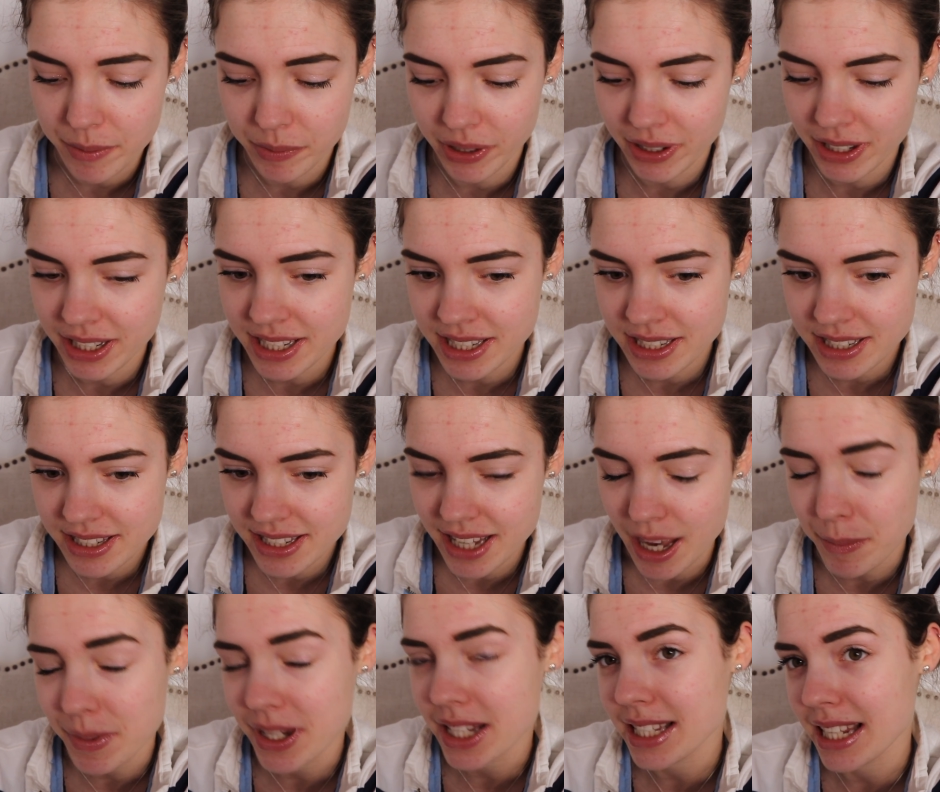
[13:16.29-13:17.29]
We were only
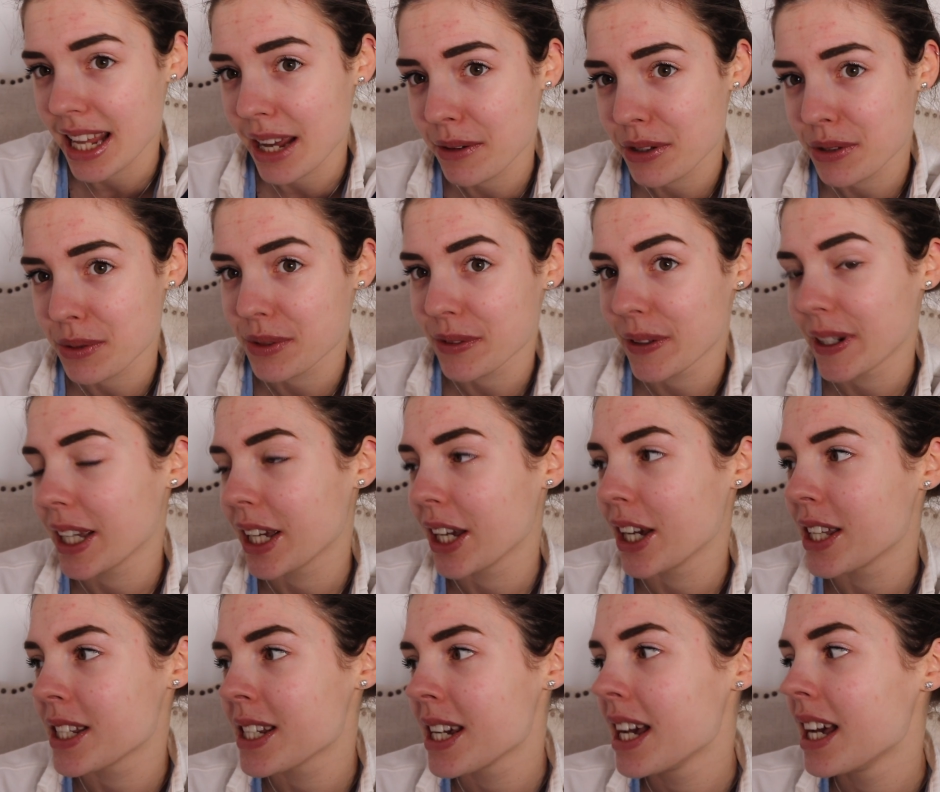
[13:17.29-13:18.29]
10 minutes late, which was really
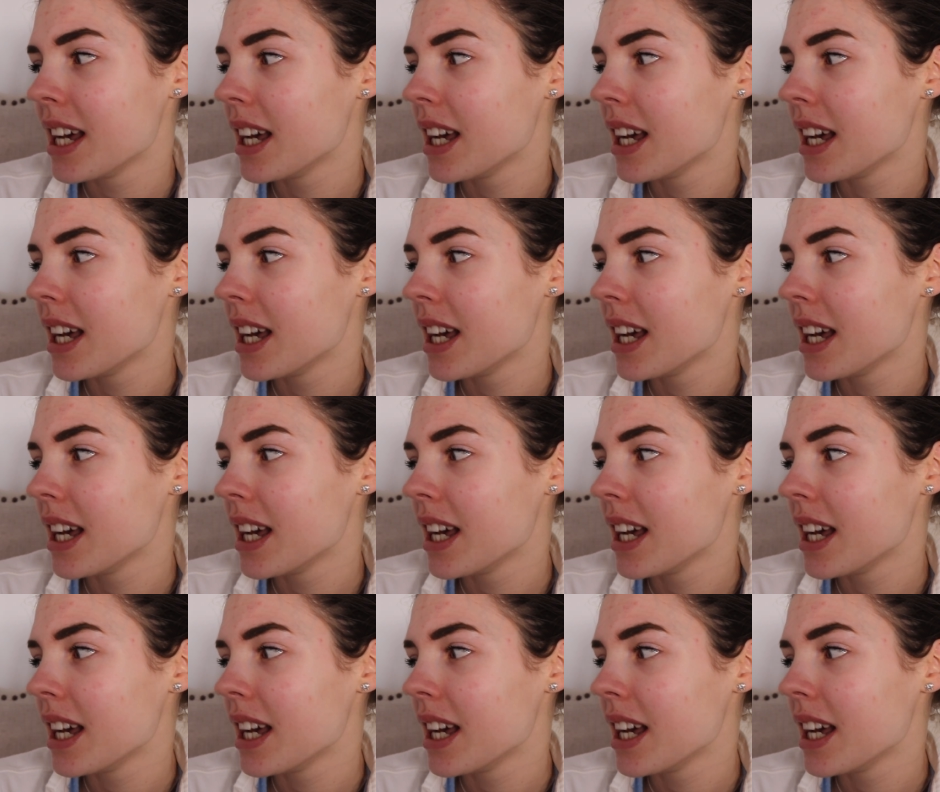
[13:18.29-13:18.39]
good.